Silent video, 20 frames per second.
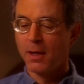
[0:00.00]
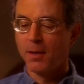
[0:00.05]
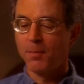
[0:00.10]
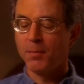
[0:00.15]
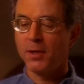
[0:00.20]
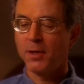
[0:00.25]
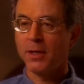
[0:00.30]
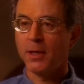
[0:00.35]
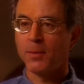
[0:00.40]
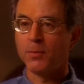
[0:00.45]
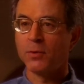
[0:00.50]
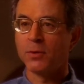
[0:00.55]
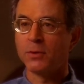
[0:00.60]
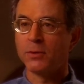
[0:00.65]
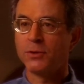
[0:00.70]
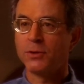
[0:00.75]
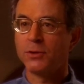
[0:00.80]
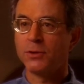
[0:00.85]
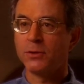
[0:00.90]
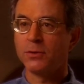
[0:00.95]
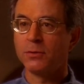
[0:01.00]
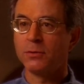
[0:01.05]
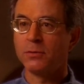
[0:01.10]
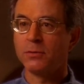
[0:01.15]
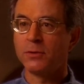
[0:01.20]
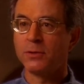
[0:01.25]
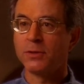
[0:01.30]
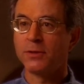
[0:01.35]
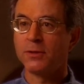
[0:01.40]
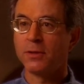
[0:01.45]
be able
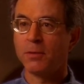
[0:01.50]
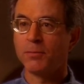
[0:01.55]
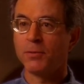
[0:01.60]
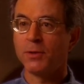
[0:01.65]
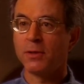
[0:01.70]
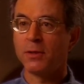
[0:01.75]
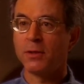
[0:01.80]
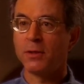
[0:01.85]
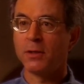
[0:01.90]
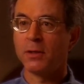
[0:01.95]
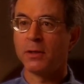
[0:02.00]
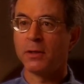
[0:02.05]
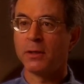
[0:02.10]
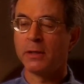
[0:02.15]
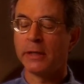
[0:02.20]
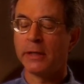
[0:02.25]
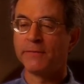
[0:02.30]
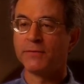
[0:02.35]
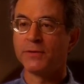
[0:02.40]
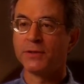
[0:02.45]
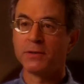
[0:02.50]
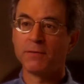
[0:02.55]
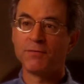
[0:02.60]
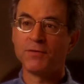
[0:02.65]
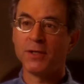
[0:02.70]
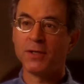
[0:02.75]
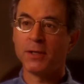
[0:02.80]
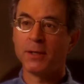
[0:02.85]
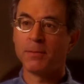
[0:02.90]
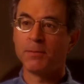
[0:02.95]
to determine the levels of
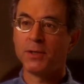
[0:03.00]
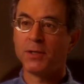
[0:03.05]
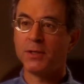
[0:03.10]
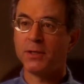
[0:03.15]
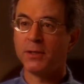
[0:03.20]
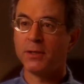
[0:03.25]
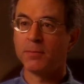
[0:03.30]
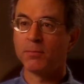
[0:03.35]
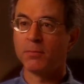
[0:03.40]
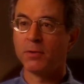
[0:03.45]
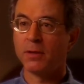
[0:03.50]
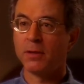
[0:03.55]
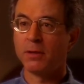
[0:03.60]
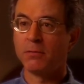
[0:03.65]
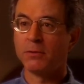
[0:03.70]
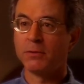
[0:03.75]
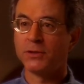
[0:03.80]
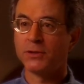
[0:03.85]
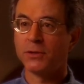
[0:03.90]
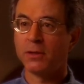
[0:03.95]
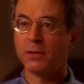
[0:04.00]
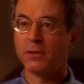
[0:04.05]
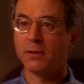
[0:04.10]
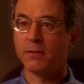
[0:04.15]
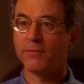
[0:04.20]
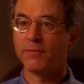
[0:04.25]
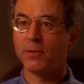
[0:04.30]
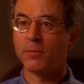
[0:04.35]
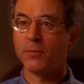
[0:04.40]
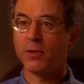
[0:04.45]
DMT in blood
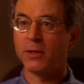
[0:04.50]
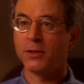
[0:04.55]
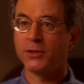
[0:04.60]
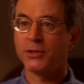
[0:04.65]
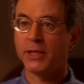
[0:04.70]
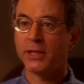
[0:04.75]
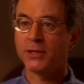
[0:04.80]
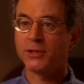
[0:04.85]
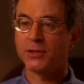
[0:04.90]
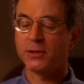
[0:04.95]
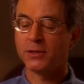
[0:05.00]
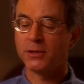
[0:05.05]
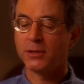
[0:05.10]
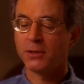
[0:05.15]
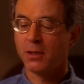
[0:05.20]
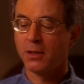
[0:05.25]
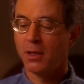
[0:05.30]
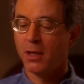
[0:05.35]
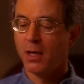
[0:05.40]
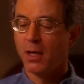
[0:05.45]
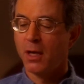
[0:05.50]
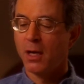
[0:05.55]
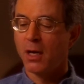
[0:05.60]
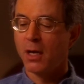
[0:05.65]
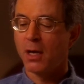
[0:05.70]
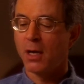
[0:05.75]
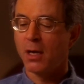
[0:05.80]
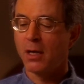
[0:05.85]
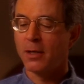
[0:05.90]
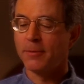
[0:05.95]
resulting from our injections.
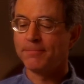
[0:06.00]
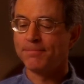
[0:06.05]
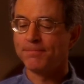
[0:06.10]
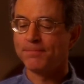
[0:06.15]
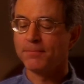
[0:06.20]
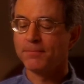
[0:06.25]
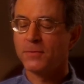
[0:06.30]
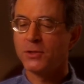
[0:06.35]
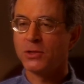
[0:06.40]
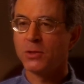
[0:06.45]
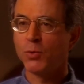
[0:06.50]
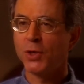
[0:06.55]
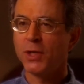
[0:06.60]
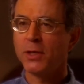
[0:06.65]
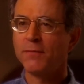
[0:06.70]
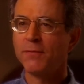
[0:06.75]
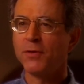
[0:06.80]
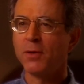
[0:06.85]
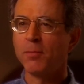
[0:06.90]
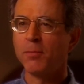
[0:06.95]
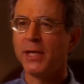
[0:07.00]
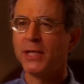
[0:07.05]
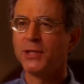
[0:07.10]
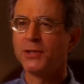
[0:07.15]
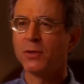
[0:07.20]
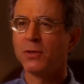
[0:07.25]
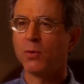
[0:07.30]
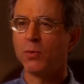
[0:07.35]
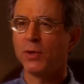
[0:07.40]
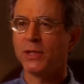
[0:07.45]
Um, so one of the
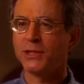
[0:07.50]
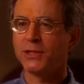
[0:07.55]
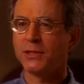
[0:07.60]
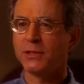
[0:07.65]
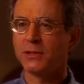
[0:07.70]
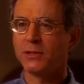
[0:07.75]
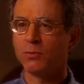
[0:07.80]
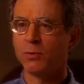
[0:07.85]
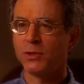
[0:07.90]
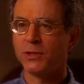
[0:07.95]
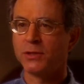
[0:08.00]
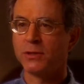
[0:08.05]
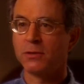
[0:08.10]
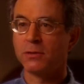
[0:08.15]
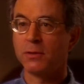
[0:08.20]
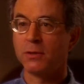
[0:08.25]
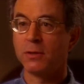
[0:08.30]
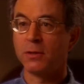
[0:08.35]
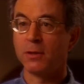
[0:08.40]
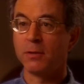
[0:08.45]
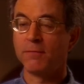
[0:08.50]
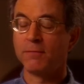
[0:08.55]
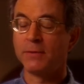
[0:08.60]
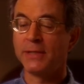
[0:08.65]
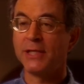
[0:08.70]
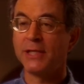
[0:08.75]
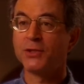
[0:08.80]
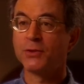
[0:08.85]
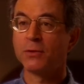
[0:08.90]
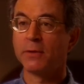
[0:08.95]
major questions was the
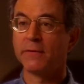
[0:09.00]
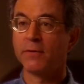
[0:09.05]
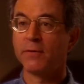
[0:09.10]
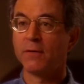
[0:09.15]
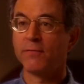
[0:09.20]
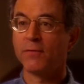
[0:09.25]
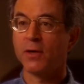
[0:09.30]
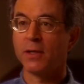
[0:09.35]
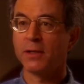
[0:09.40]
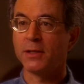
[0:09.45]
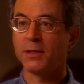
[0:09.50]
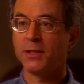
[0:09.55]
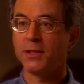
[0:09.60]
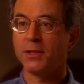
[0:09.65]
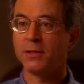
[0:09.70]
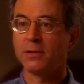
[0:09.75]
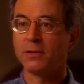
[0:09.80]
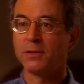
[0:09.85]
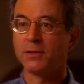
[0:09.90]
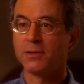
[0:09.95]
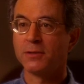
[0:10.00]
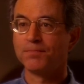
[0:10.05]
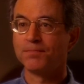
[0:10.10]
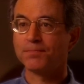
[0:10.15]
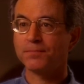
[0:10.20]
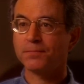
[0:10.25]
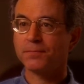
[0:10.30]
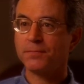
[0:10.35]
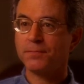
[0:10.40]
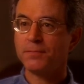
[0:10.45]
nature of our volunteers.
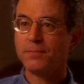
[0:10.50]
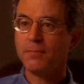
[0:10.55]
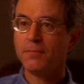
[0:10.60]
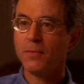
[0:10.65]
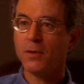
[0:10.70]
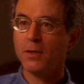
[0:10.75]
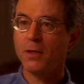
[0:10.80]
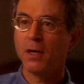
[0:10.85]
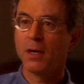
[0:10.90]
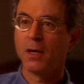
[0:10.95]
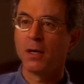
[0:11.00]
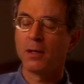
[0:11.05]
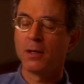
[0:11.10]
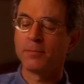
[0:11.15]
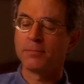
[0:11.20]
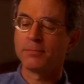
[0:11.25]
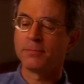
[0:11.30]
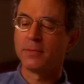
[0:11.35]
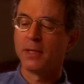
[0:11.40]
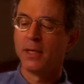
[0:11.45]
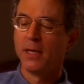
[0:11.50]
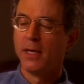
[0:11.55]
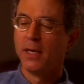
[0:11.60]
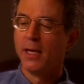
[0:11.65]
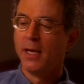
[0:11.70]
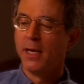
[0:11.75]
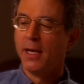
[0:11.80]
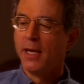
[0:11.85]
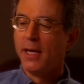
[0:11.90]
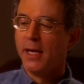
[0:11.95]
Um,
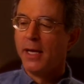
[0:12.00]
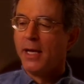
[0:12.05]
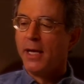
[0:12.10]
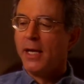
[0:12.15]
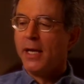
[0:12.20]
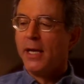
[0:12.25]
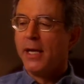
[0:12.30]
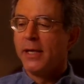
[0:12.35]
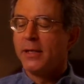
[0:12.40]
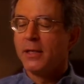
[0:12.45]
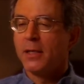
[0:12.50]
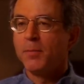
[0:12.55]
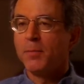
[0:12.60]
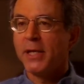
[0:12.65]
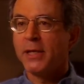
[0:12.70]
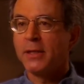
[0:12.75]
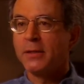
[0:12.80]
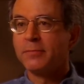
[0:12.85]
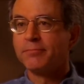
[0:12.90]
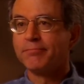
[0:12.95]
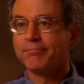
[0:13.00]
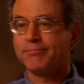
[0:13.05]
it had been